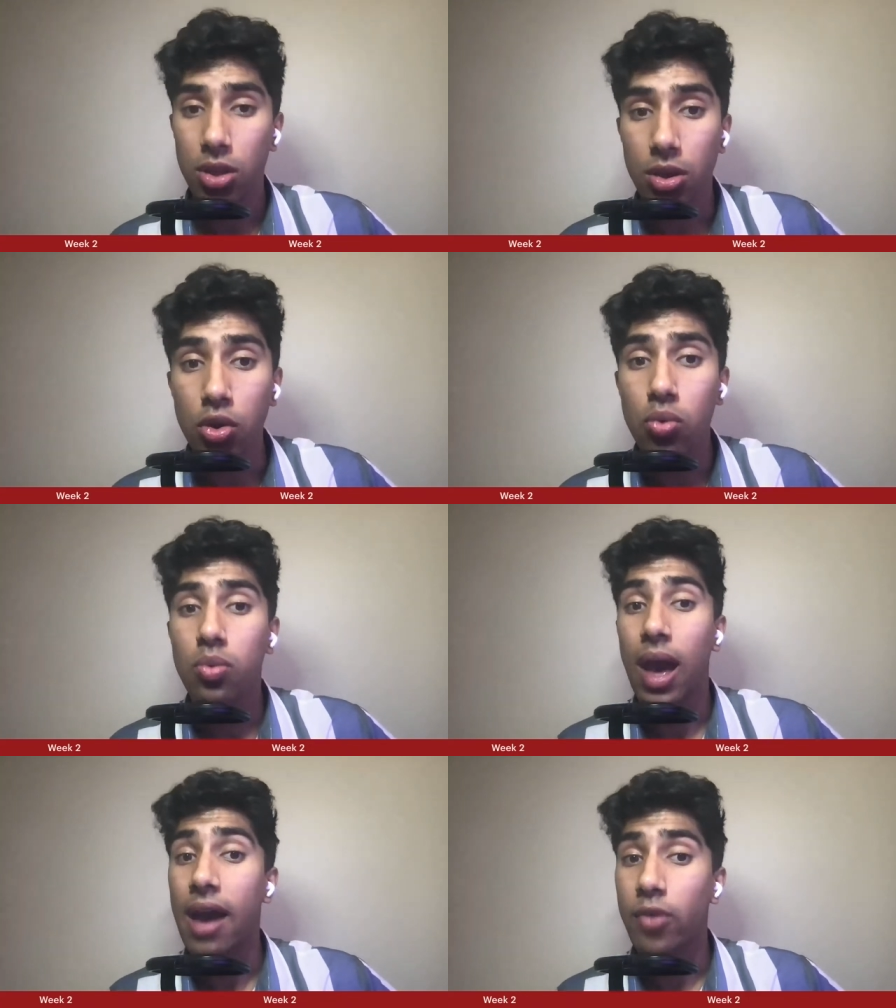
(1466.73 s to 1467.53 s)

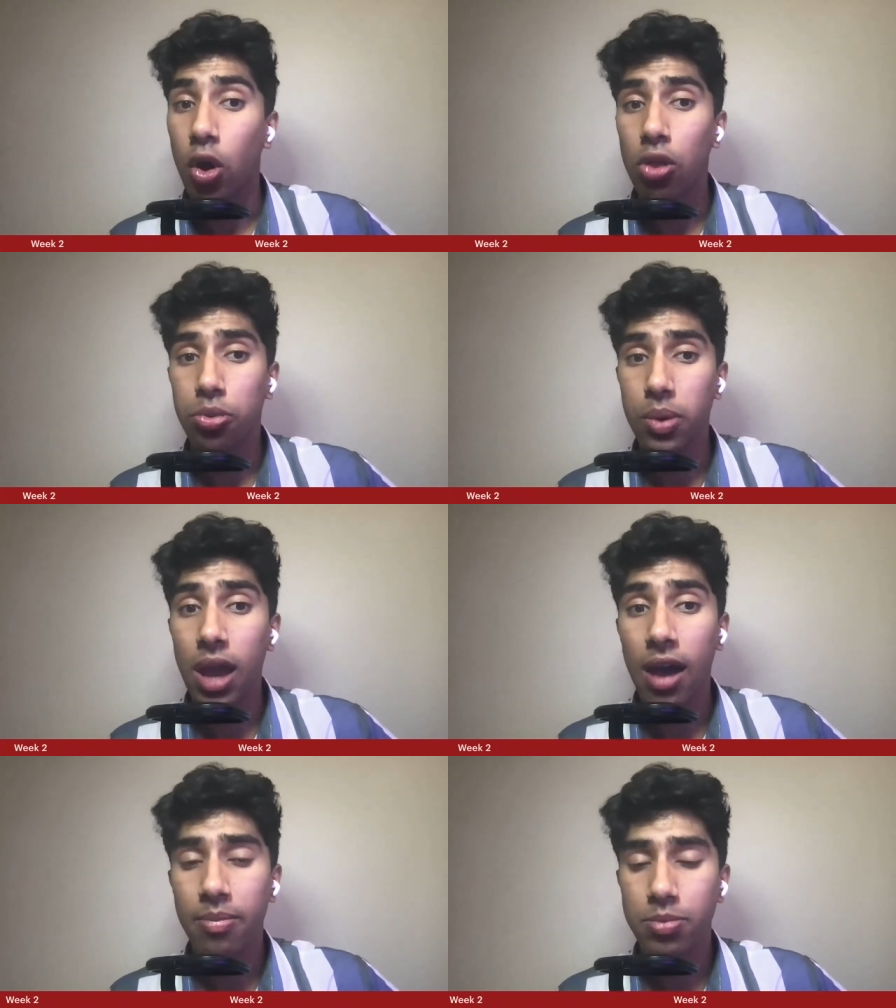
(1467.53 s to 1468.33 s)
you have all
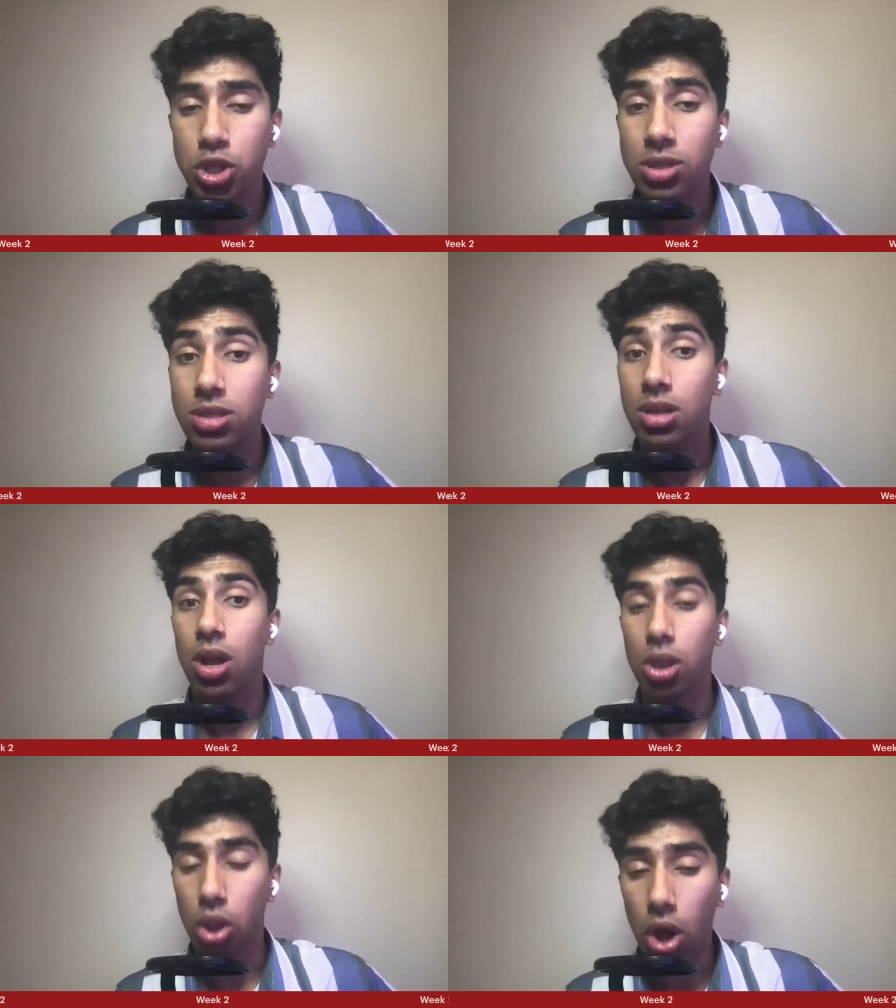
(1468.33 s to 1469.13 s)
three options
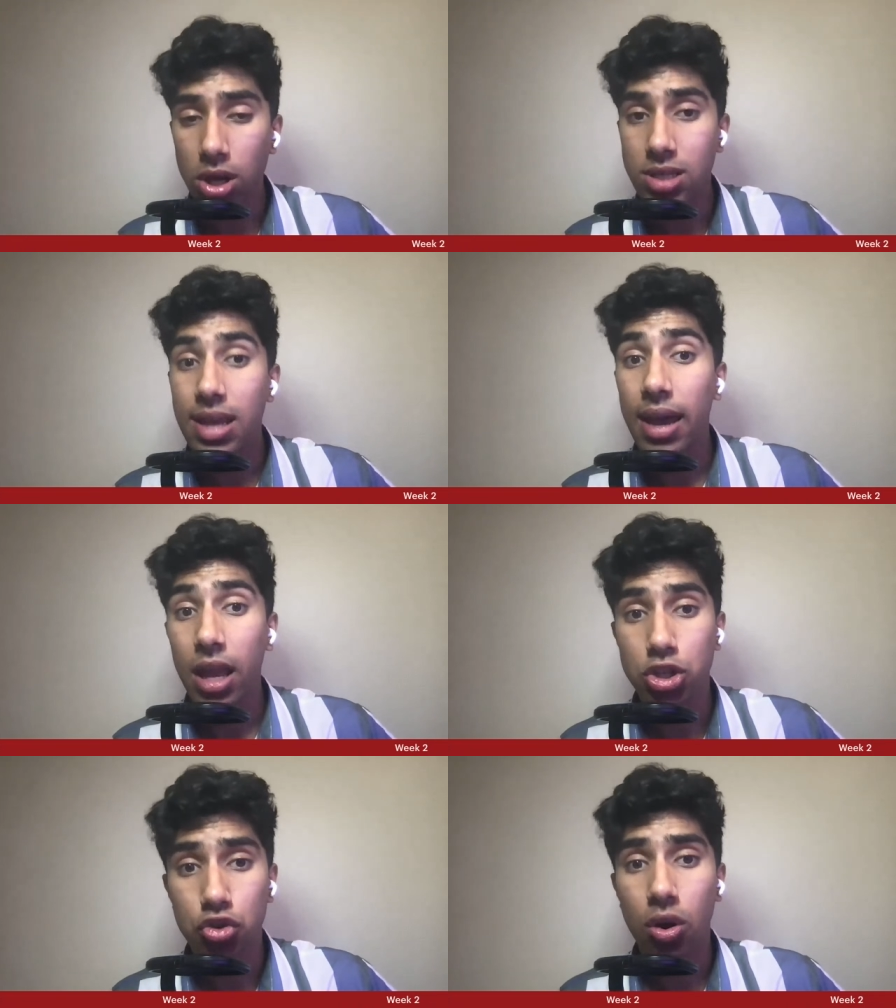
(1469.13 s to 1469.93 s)
alongside
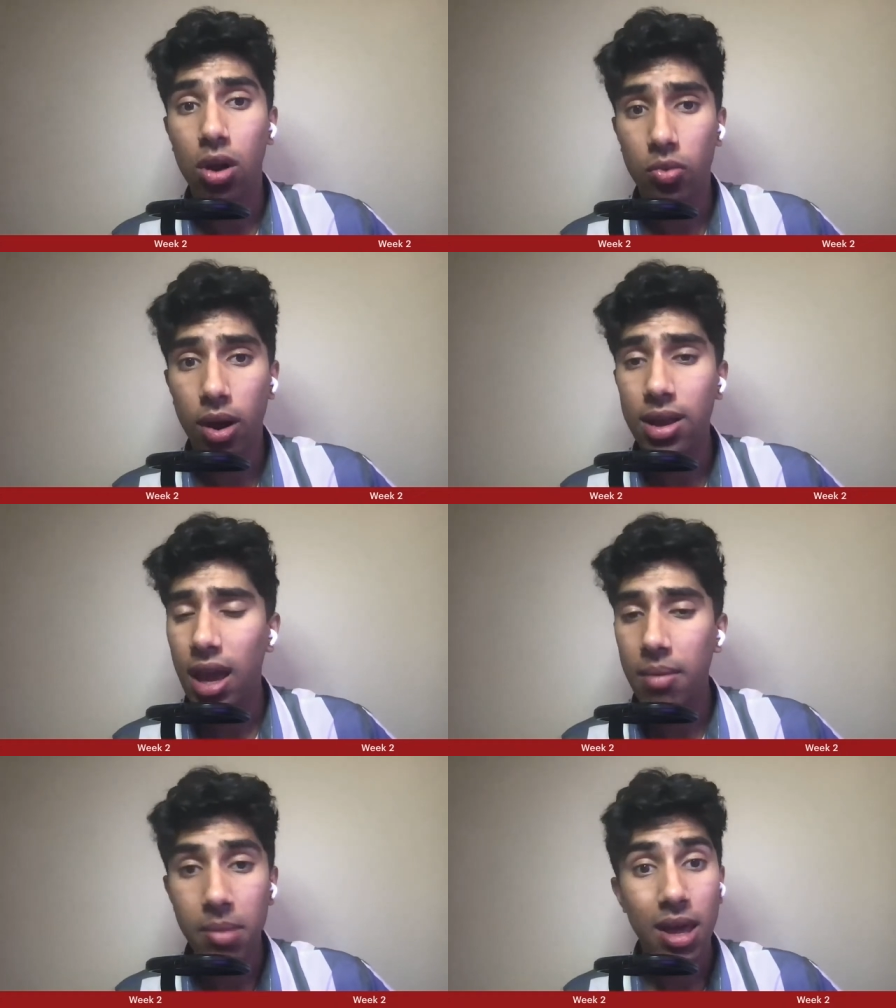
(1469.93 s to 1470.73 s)
a strong running
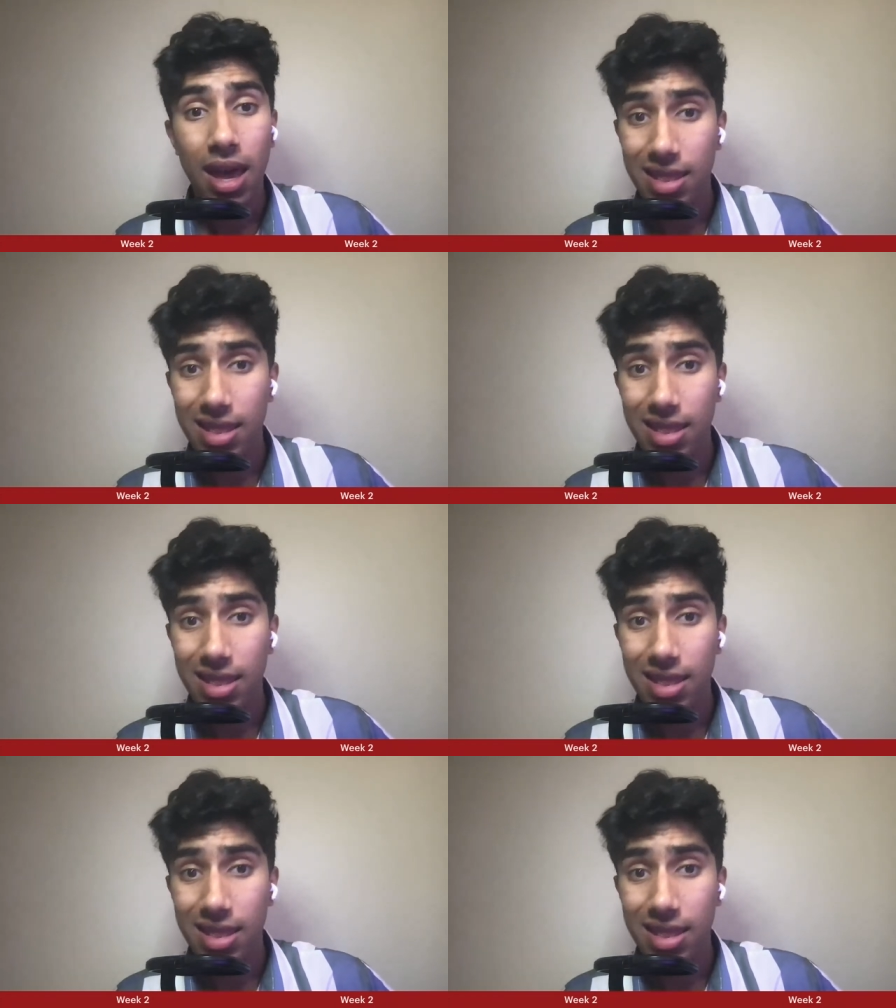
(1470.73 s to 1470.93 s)
game,